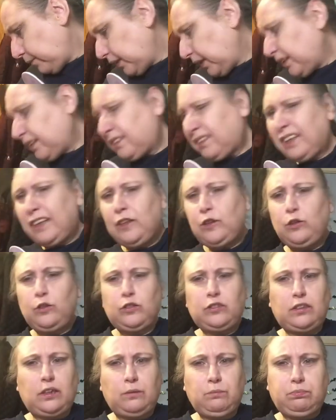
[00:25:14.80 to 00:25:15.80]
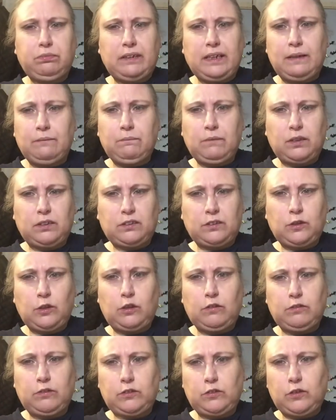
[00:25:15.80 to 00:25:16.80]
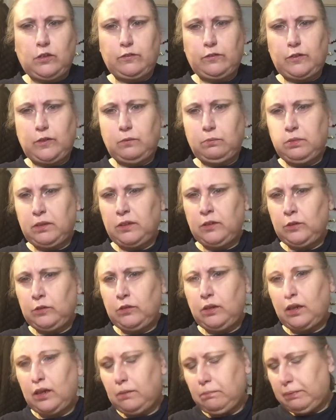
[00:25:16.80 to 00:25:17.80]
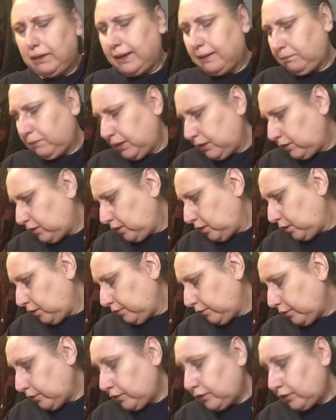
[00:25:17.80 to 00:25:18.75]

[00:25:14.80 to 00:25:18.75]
I say also brown mascara softer, but I do like black mascara.